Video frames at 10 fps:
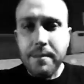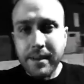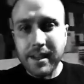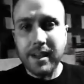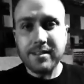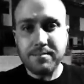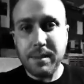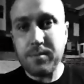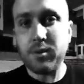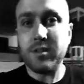Because
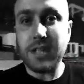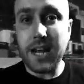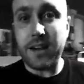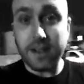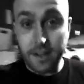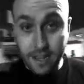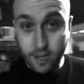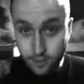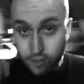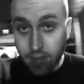people are scared and they
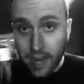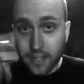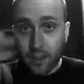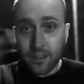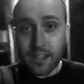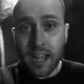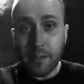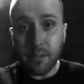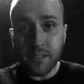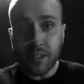hurt their hands all the
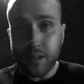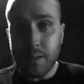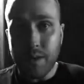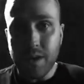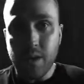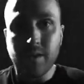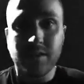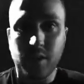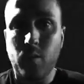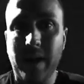time, and so they want to know,
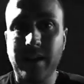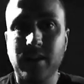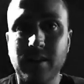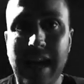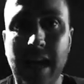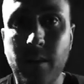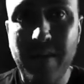is there a way to do that